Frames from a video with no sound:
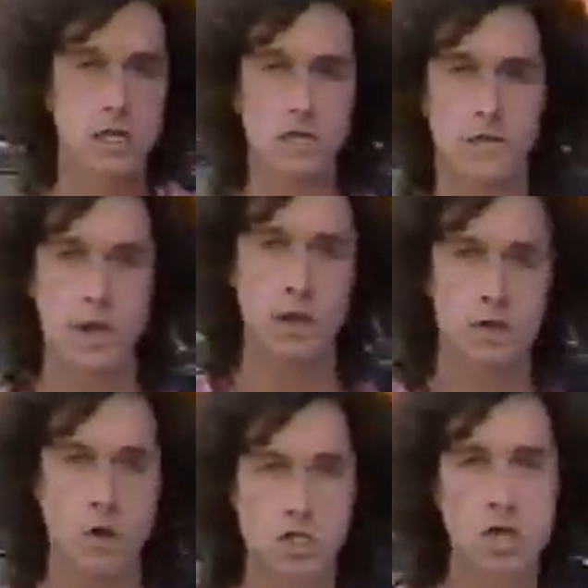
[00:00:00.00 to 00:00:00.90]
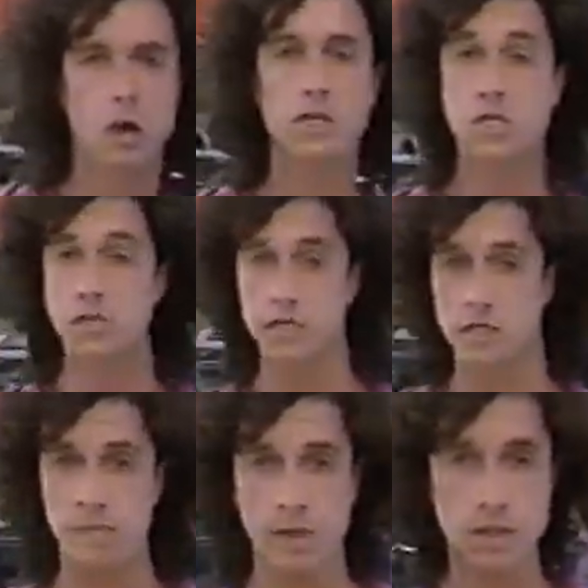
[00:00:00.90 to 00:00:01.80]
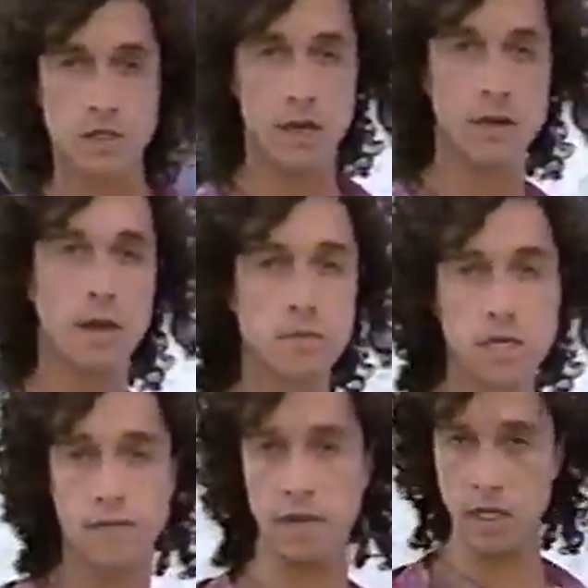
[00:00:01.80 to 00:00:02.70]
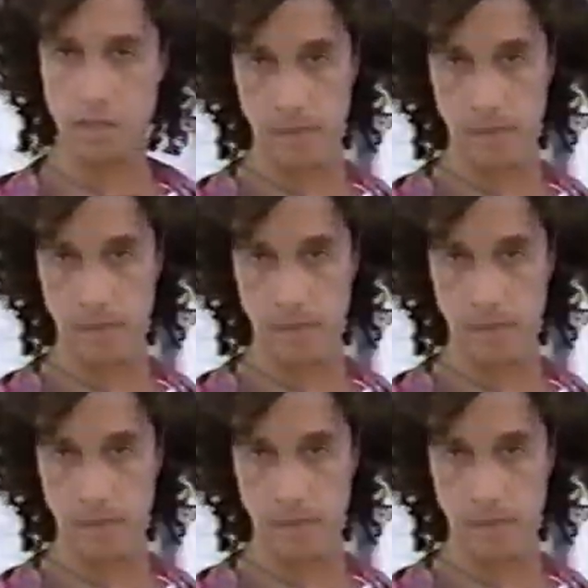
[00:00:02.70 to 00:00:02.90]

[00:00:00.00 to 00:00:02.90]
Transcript: this video, though. It's called The Sleaze Piece on your MTV's